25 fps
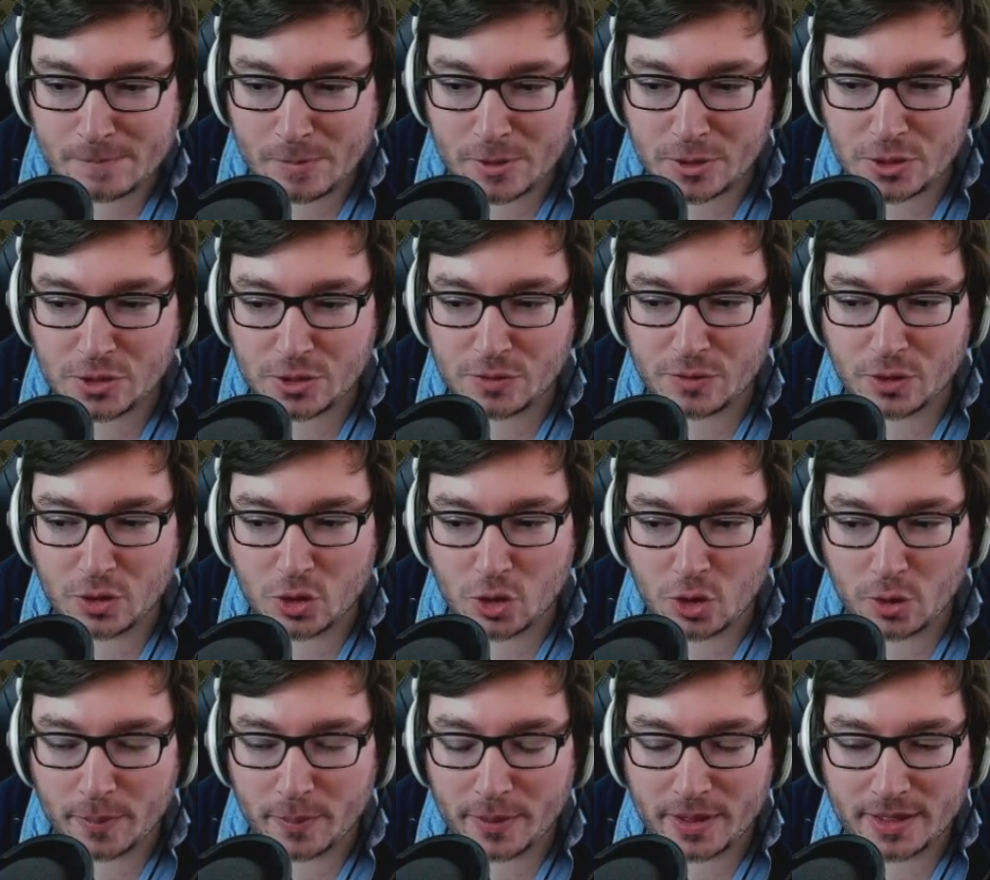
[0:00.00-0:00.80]
When do you run
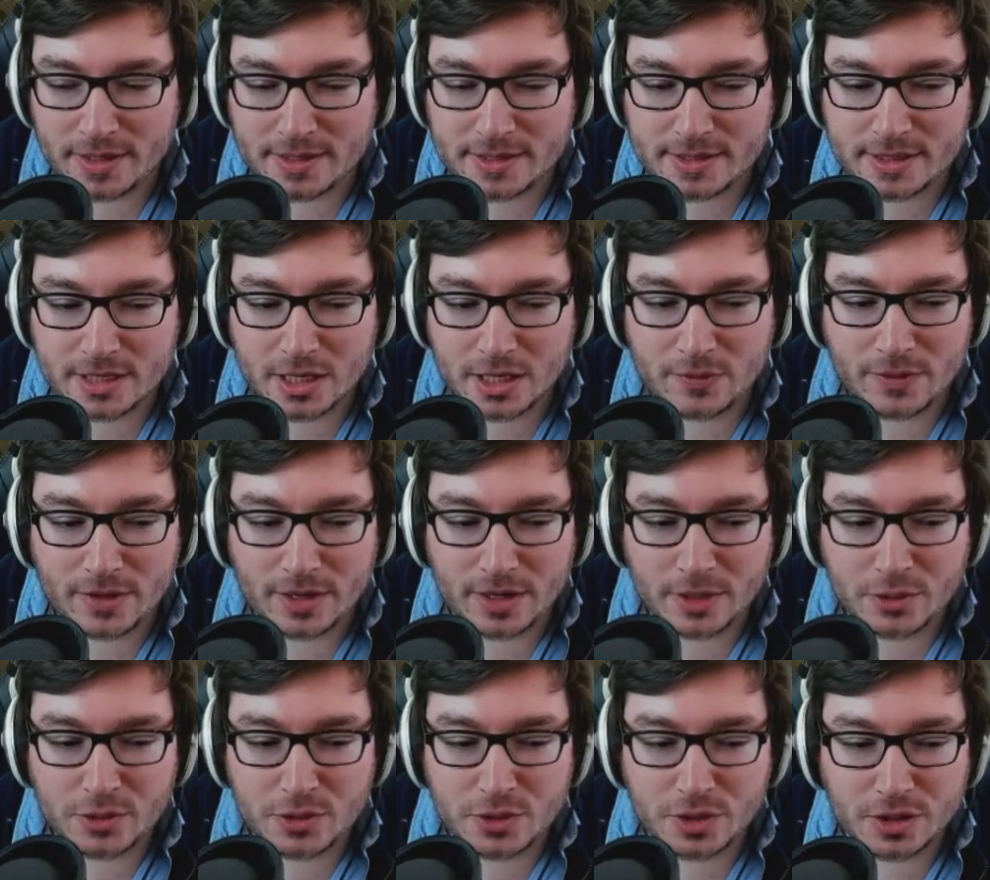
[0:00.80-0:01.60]
Comet instead of
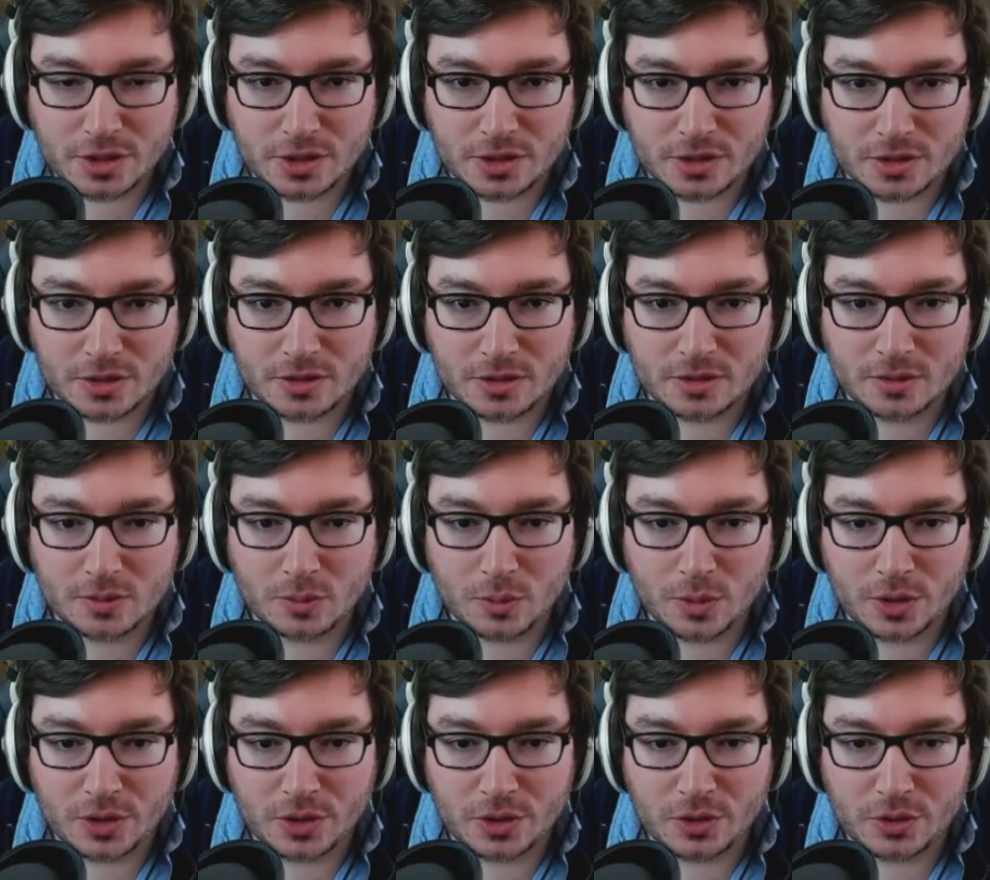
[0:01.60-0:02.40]
Electrocute?
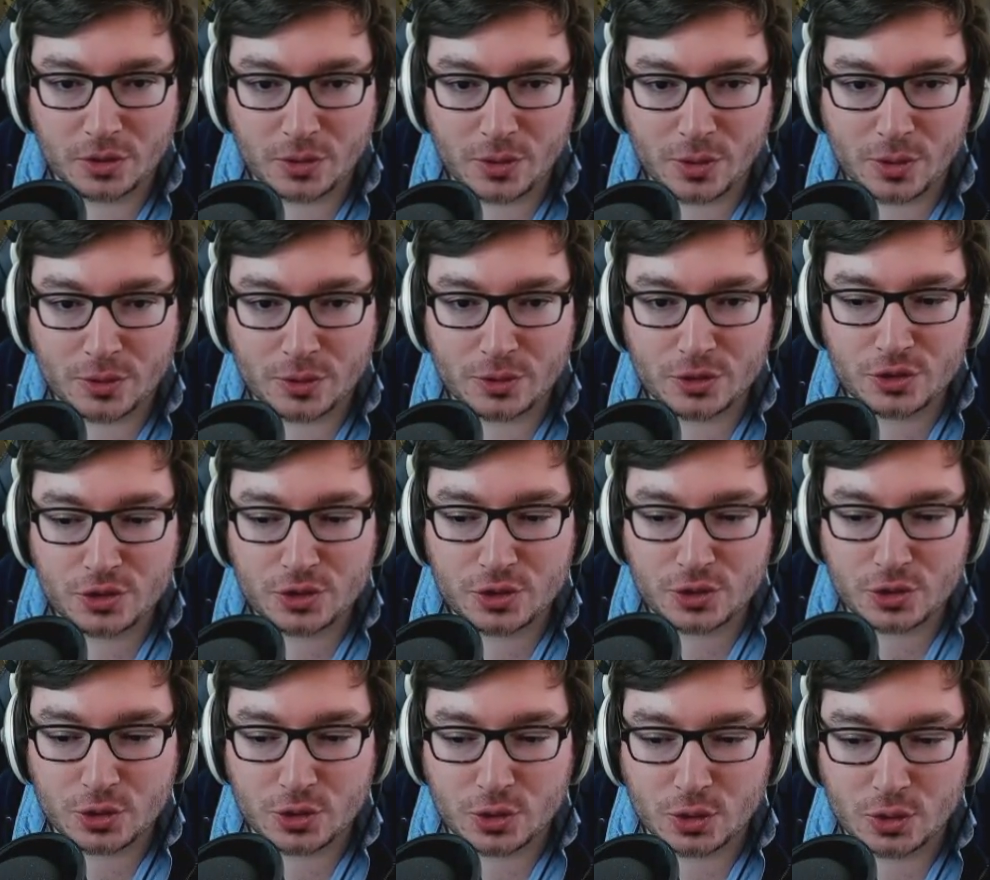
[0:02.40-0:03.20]
When you're not
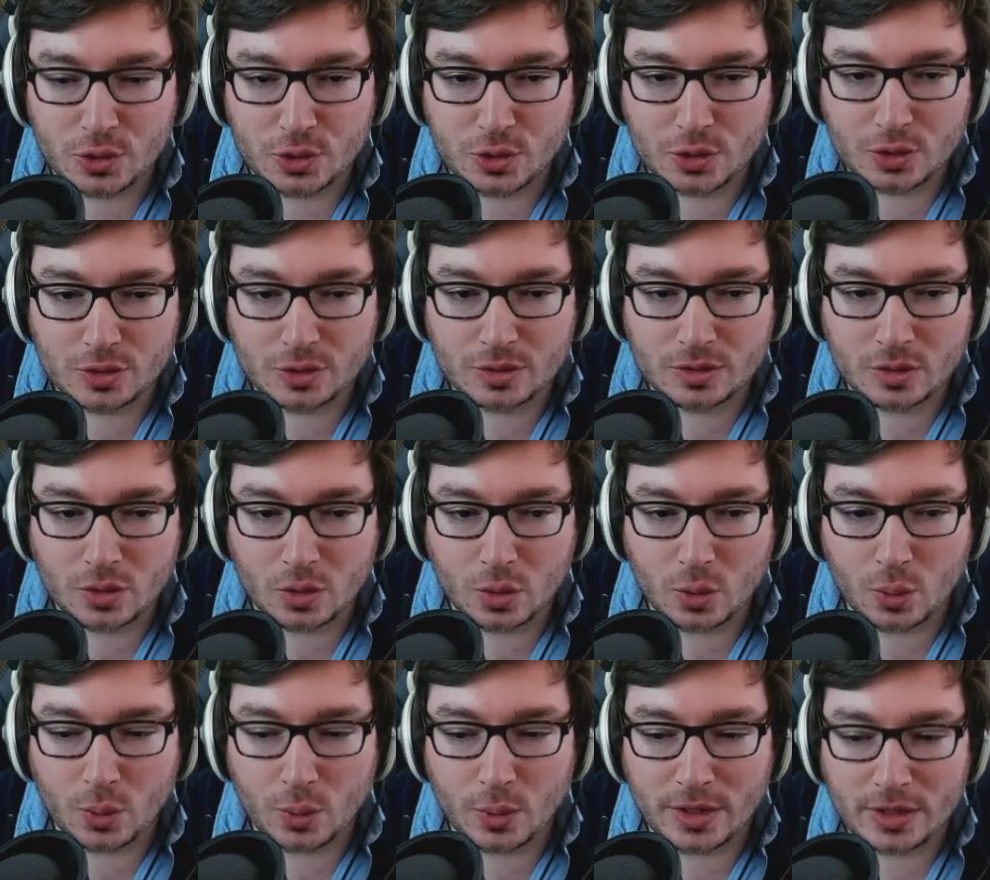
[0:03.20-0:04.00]
sure,
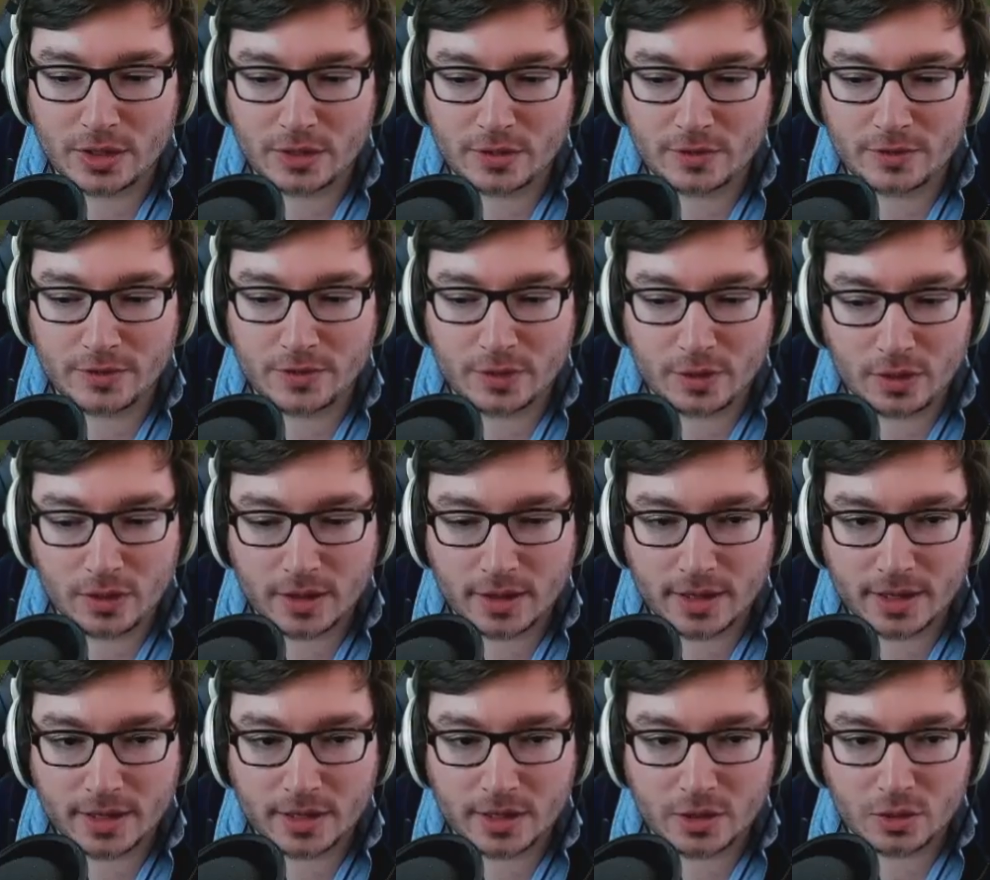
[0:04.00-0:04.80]
or when you feel
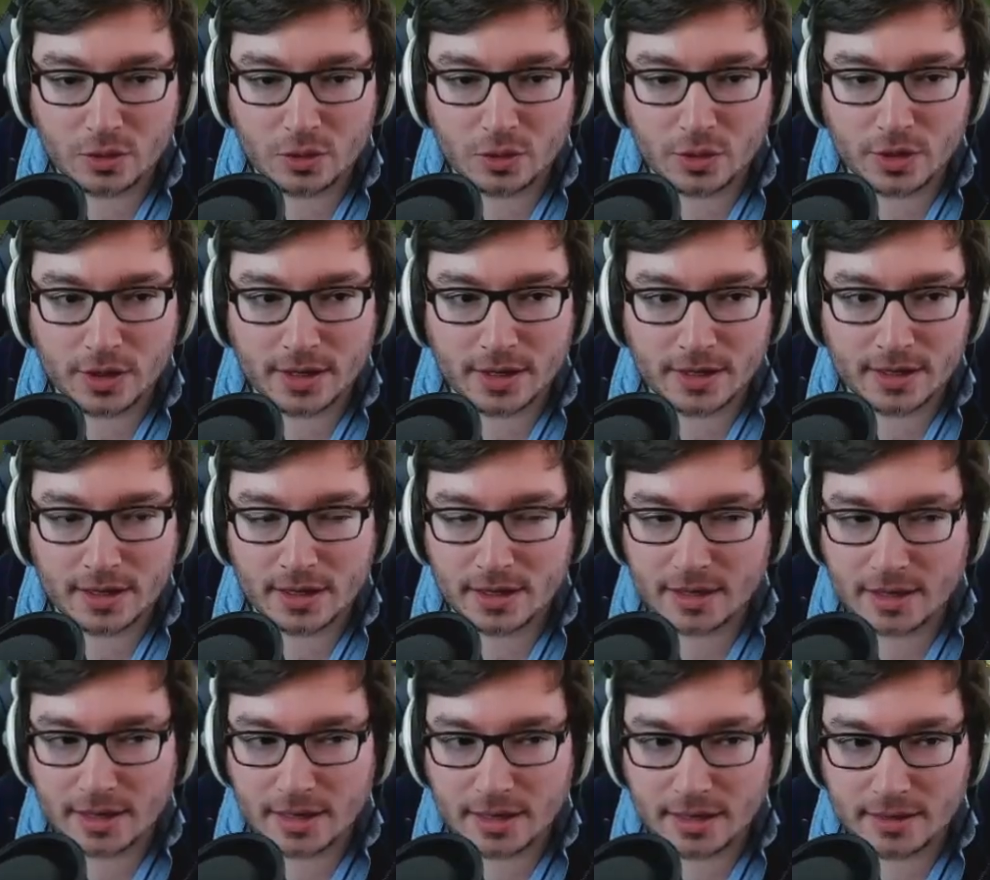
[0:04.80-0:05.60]
like you're not going to
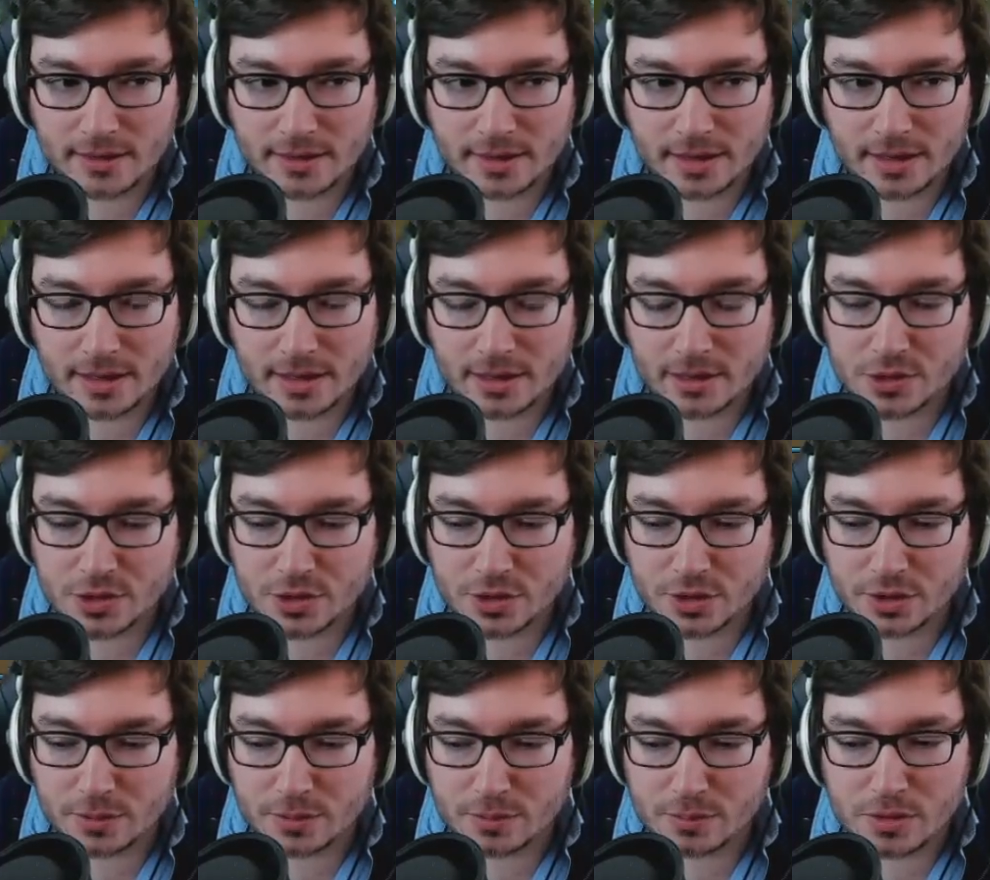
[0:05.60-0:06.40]
outland the
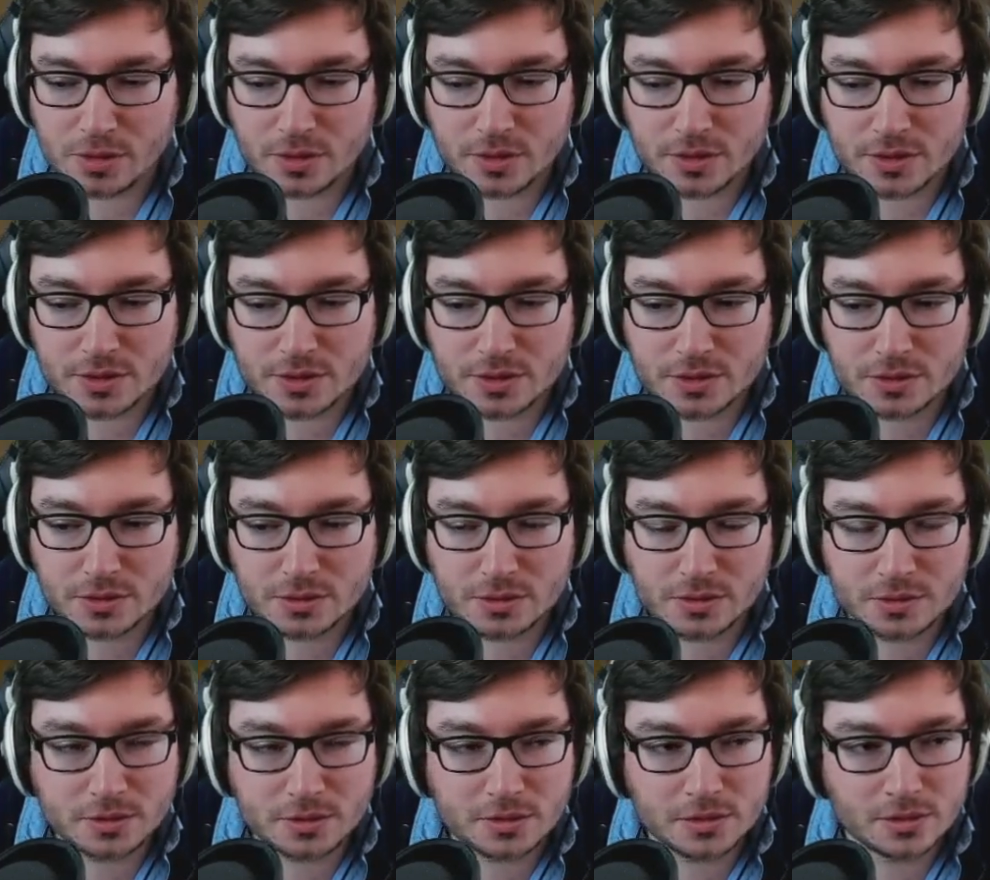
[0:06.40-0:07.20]
Electrocute procs.